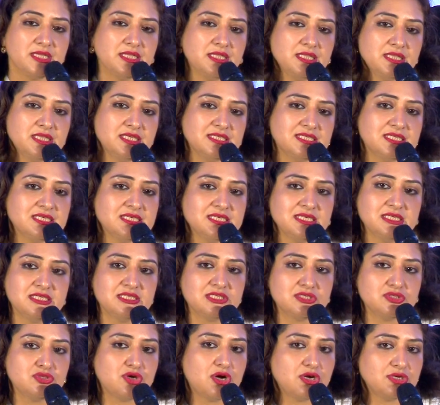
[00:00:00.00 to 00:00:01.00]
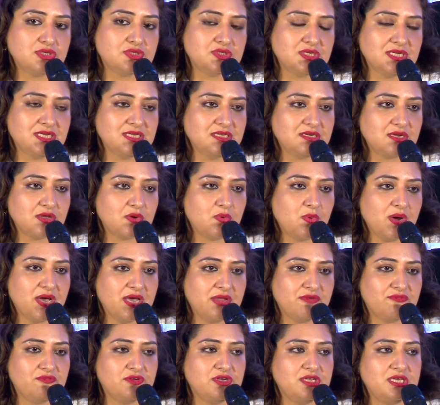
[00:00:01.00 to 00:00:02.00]
The city does not really
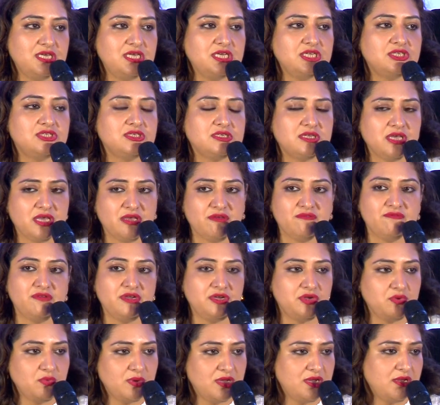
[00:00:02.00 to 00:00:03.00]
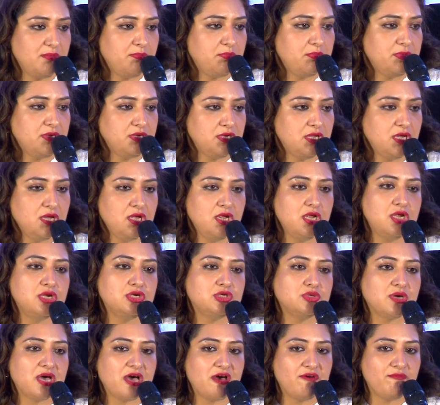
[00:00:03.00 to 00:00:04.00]
require for each and every development
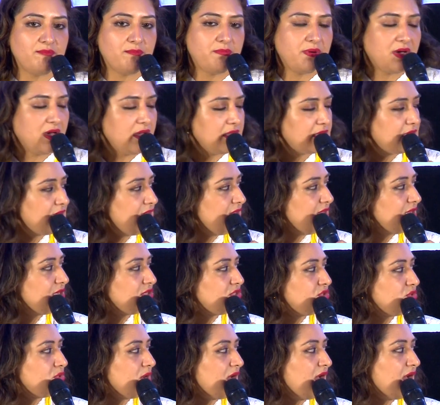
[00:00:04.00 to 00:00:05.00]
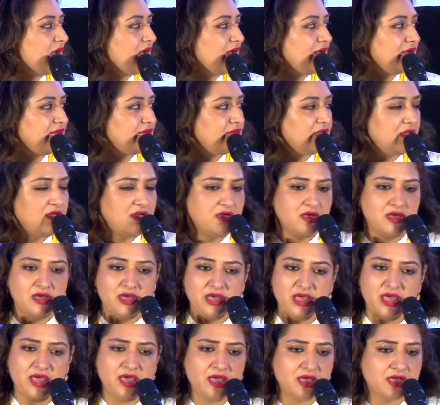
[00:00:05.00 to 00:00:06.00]
to have parking, to have
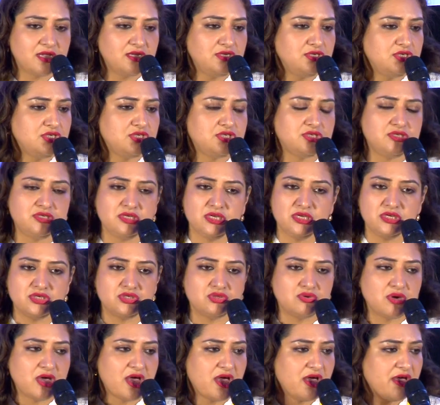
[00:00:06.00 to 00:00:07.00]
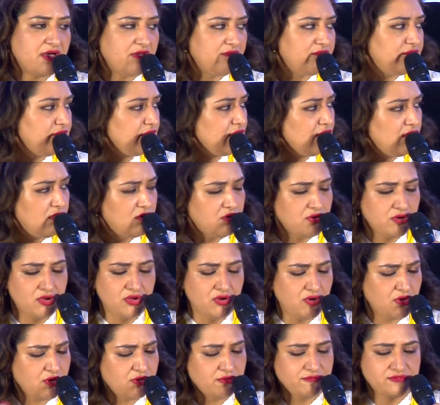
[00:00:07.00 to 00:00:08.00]
air conditioning, to have a
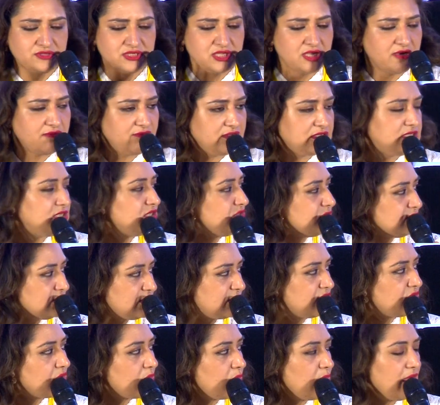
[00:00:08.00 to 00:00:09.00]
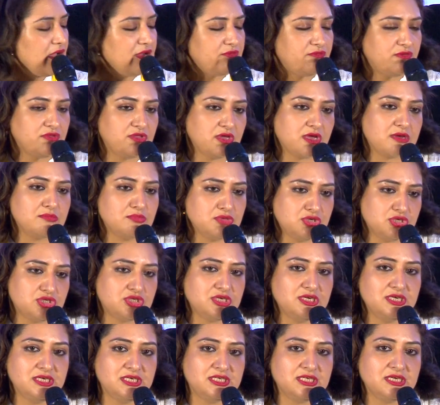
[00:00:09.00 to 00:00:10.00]
lot of services which are required for the
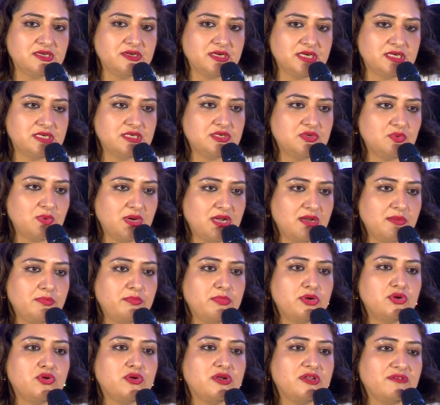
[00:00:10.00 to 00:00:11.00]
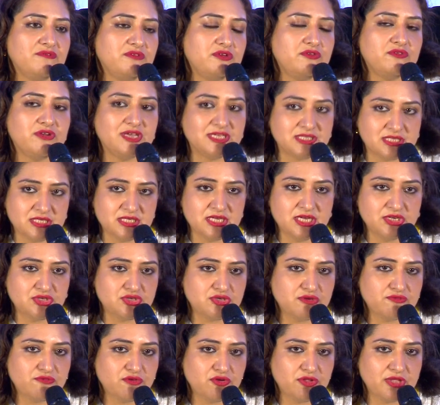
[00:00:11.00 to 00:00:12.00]
commercial integrated development or even
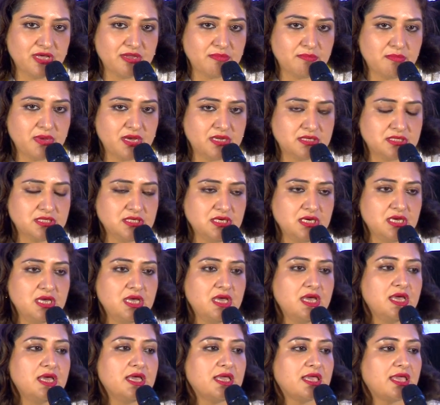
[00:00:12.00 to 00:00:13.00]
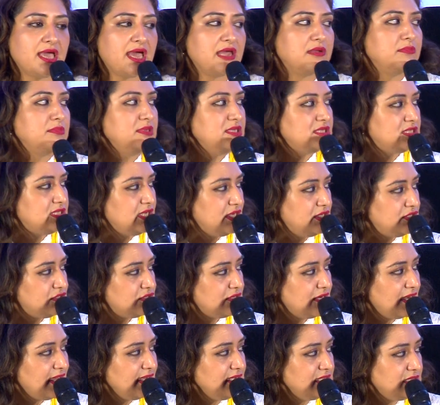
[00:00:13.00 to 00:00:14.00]
residential for that matter can be
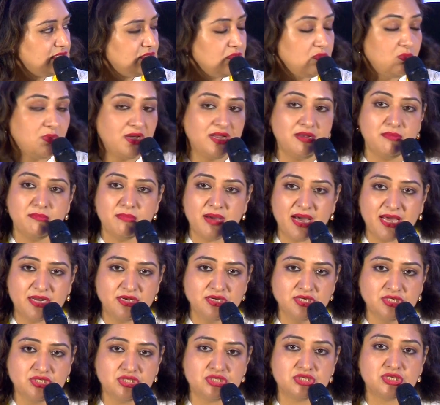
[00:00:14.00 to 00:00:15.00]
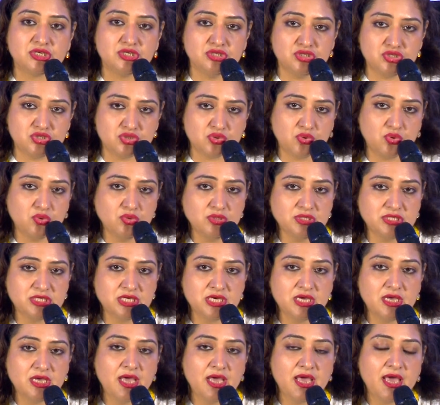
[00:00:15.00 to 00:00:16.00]
centralized, well managed, controlled,
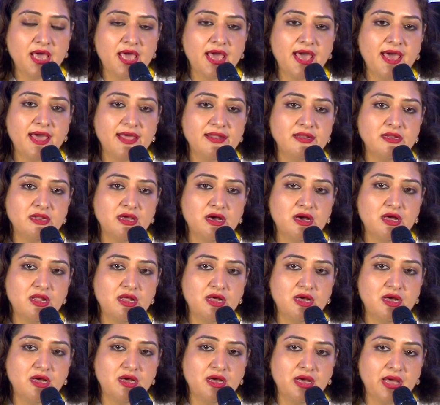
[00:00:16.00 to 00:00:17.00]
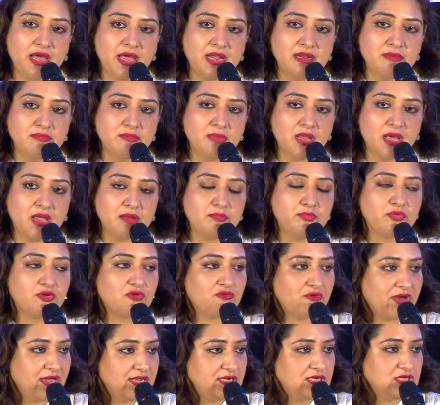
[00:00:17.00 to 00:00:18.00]
and
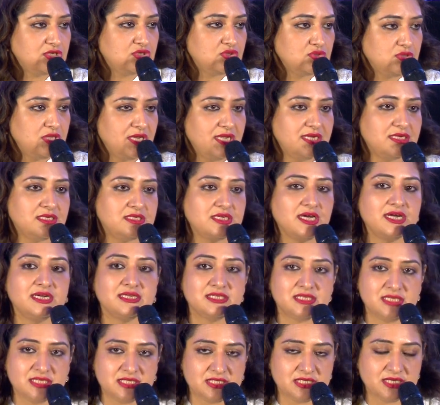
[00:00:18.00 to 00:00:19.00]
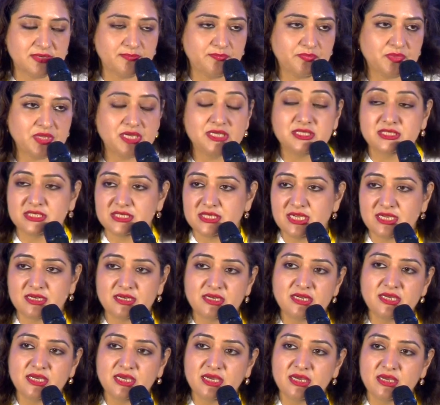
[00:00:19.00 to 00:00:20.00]
provided to the entire city.
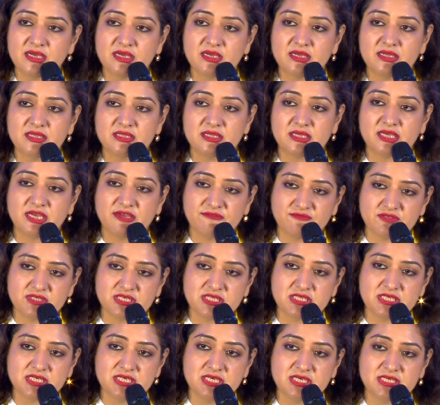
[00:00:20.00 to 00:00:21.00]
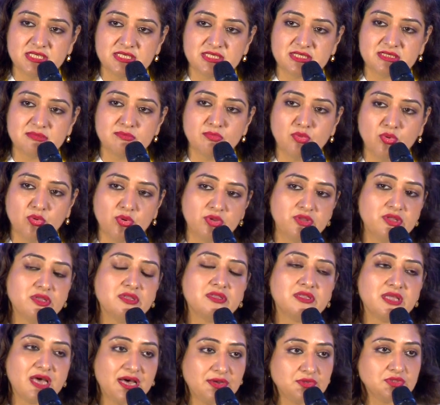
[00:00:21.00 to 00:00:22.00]
Incidentally, Gift City is more than
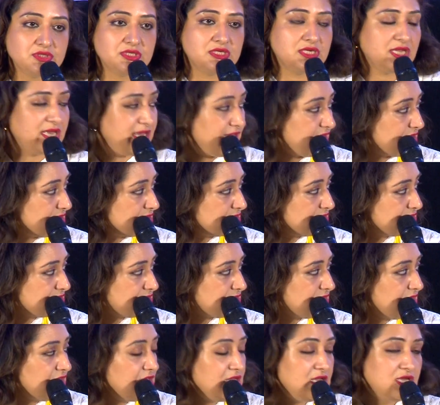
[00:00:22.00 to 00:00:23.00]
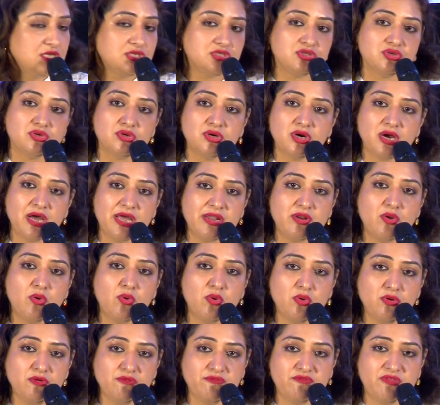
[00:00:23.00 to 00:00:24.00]
1,000 acres. So, and
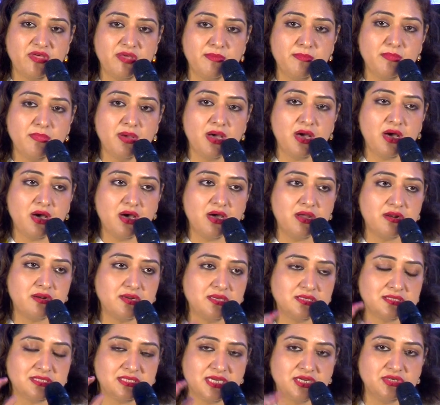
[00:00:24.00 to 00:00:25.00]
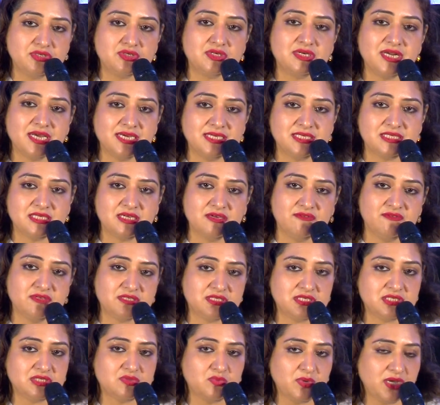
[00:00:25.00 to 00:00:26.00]
all of them are centralized
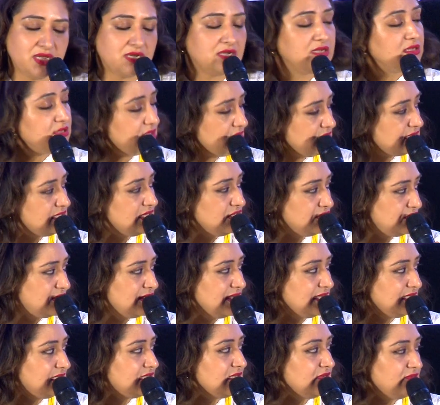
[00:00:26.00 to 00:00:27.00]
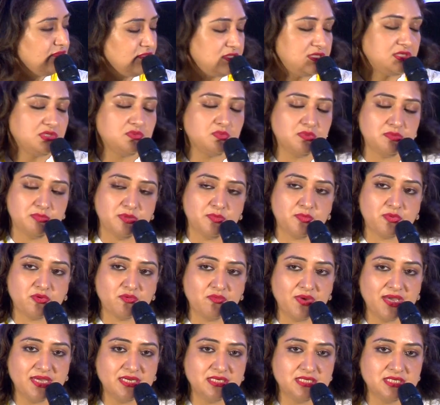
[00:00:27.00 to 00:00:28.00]
services wherein the centralized services would be
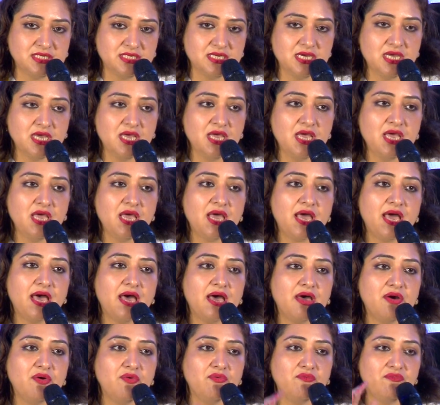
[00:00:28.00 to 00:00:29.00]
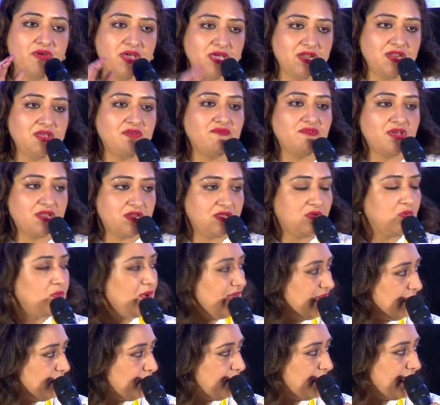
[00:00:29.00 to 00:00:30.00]
provided, very, very
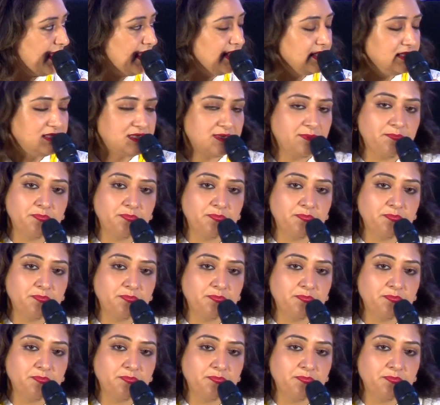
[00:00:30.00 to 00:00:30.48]
well planned.